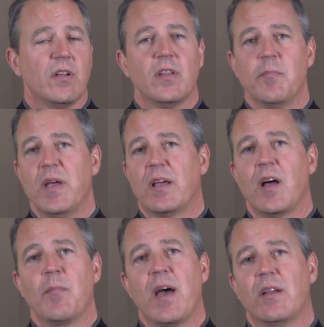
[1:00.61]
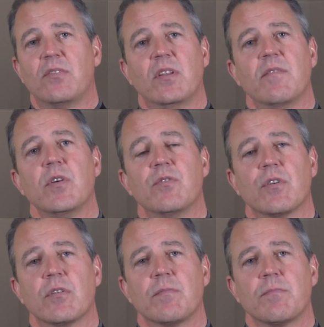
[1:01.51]
that may come at us in the
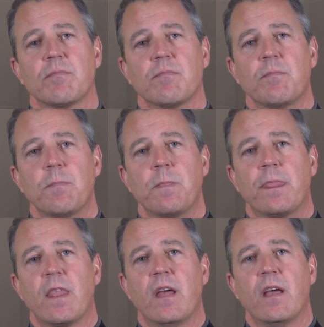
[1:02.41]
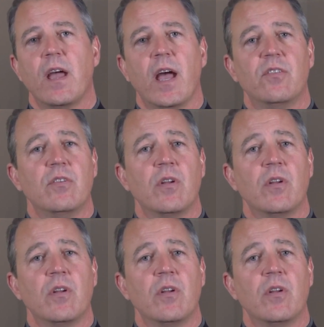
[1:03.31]
future. As you